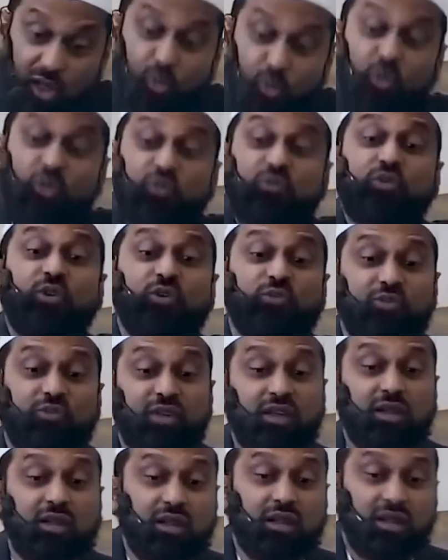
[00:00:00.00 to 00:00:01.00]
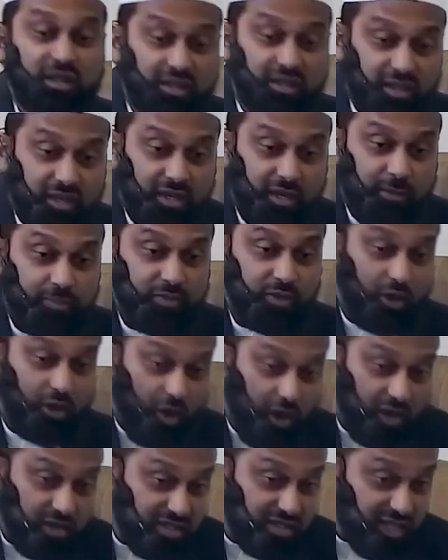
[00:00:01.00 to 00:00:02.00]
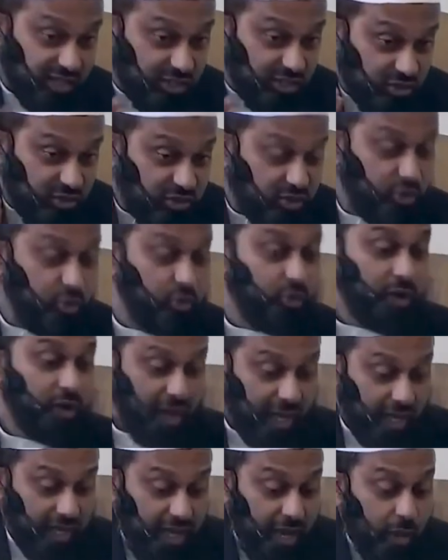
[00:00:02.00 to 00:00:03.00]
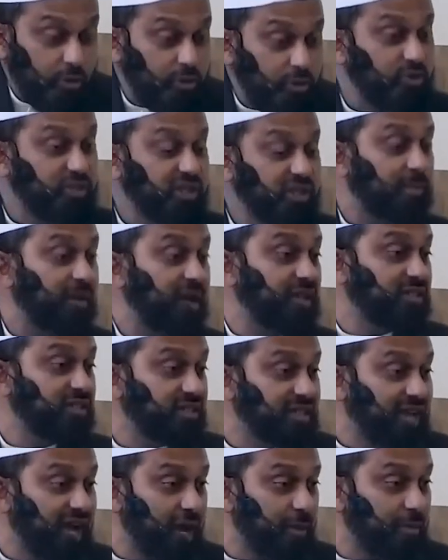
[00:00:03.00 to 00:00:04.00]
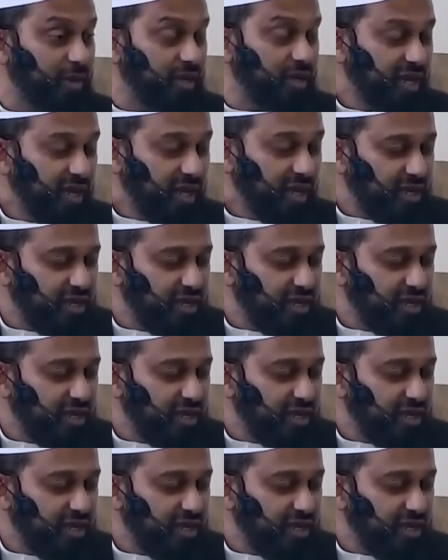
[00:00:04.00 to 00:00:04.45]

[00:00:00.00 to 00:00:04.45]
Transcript: Allah will fulfill the context to, to allow those commands to happen.